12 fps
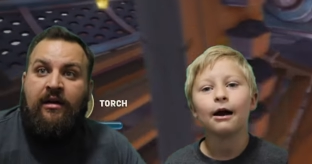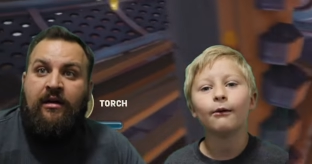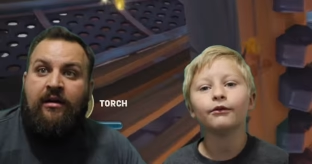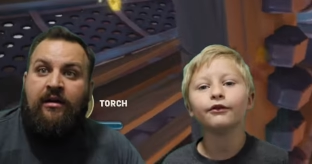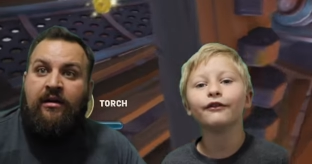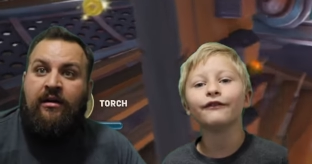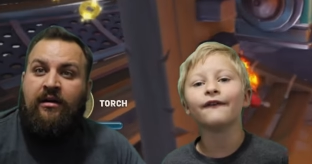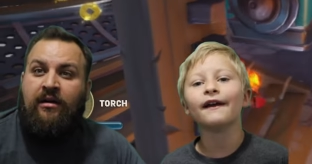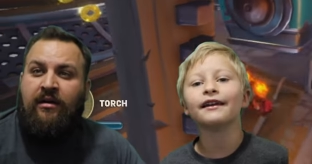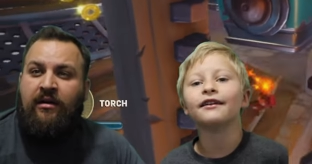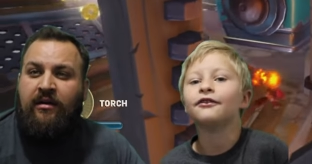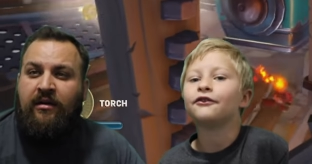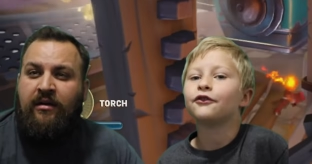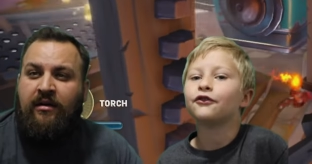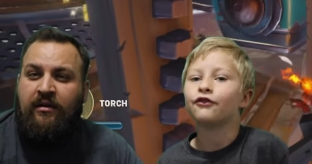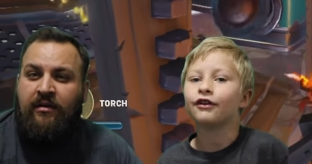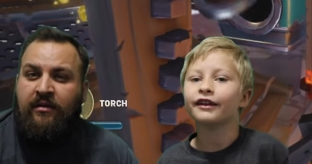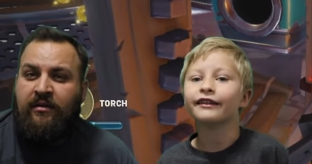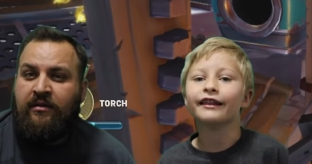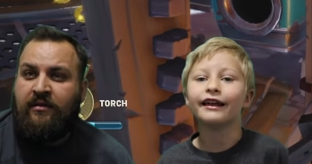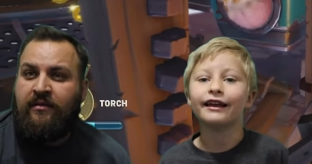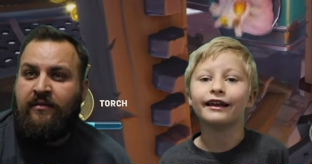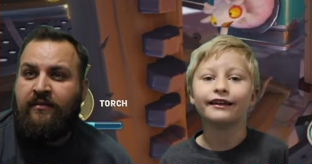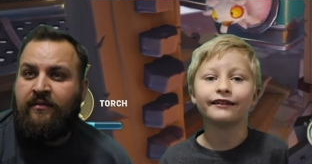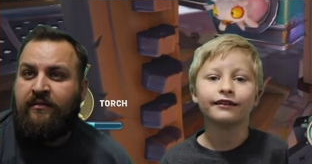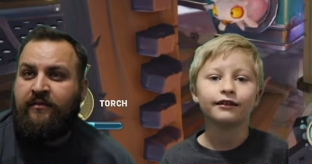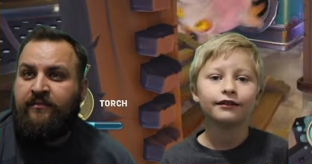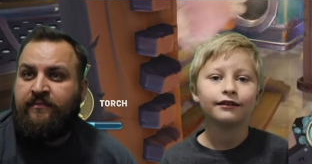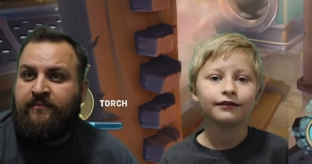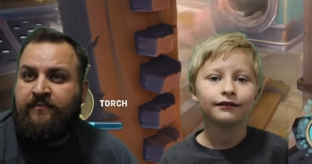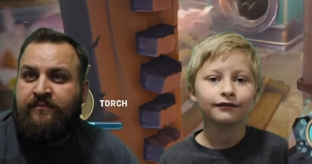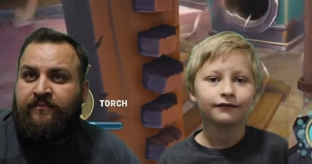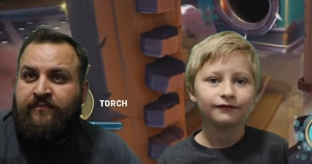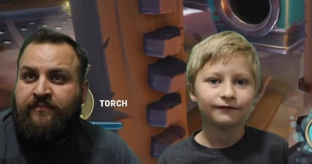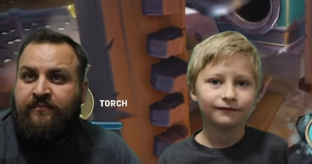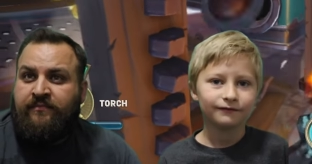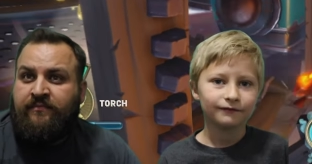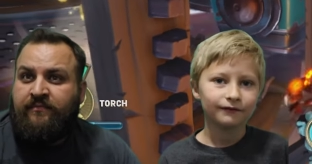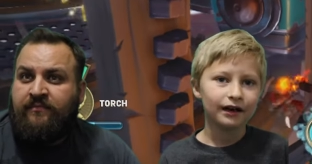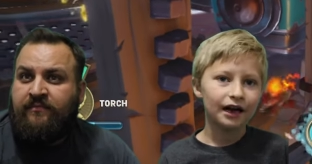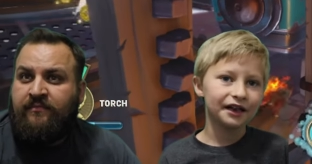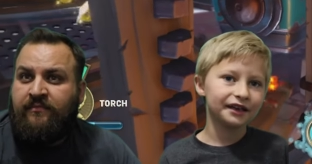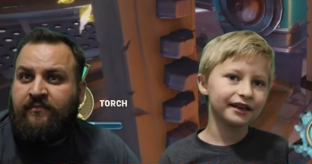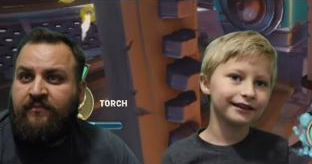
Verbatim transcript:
Speaker 1: I wonder if I can drink it. I